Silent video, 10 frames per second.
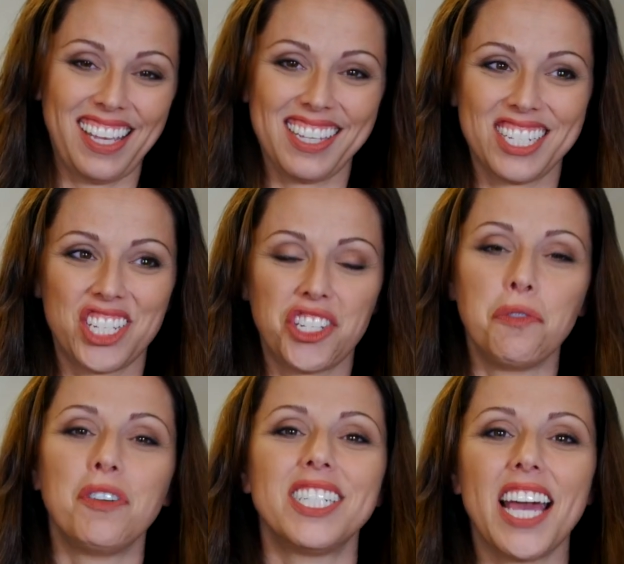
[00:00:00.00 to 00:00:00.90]
and she
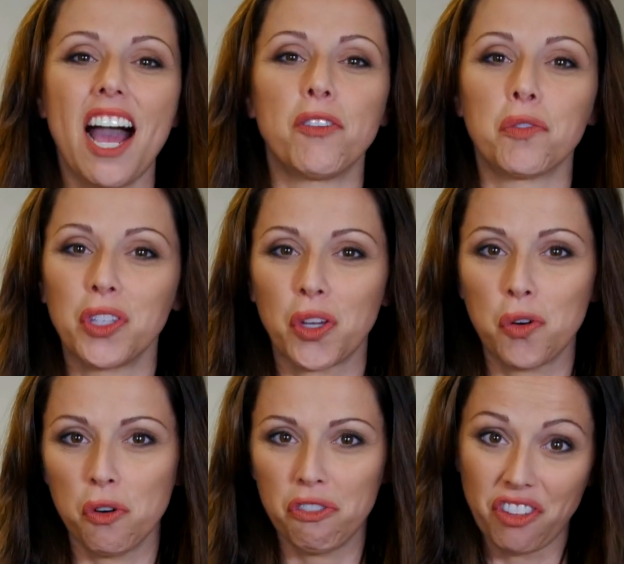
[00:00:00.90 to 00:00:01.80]
wanted to have a really
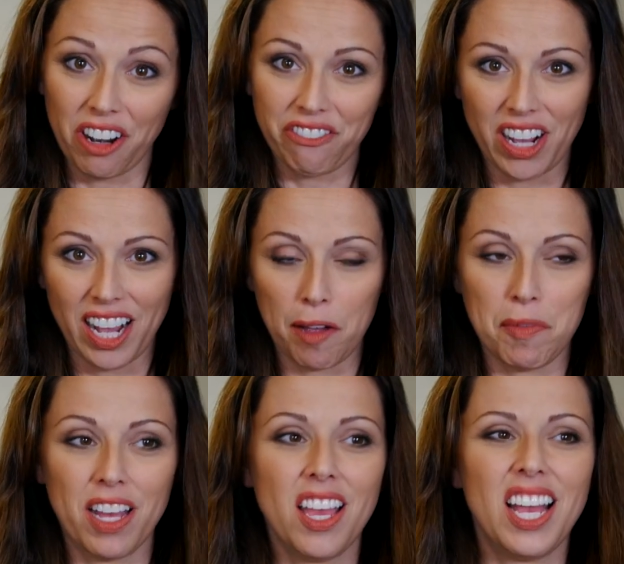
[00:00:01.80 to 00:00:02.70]
cool, fun
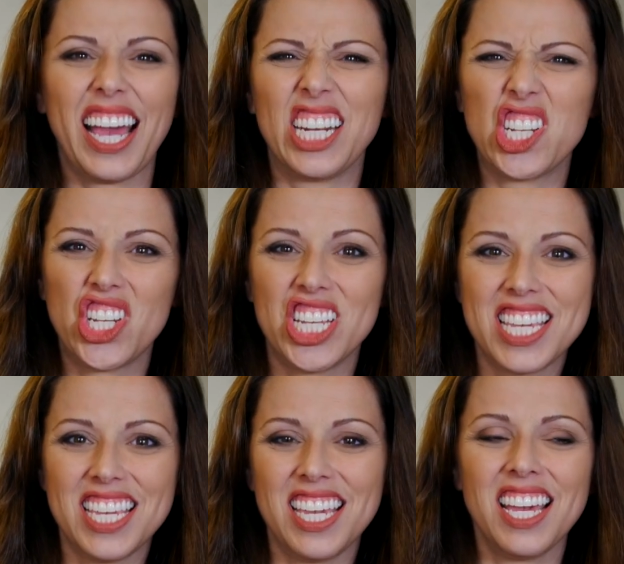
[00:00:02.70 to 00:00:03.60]
vibe, kind of
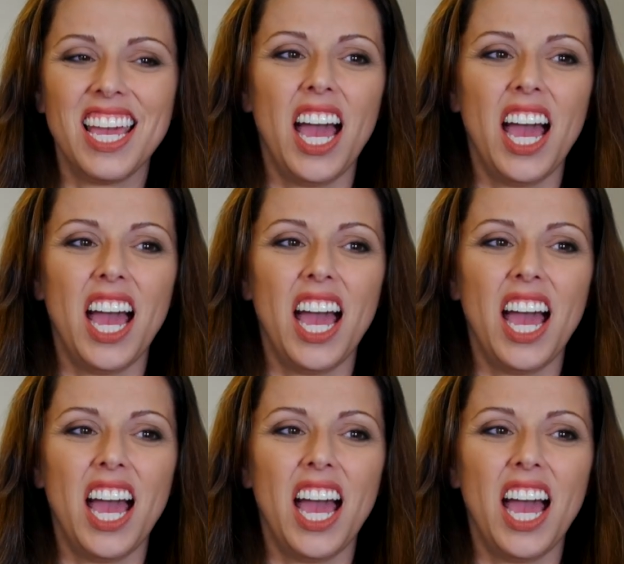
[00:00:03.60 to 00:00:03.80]
cheeky,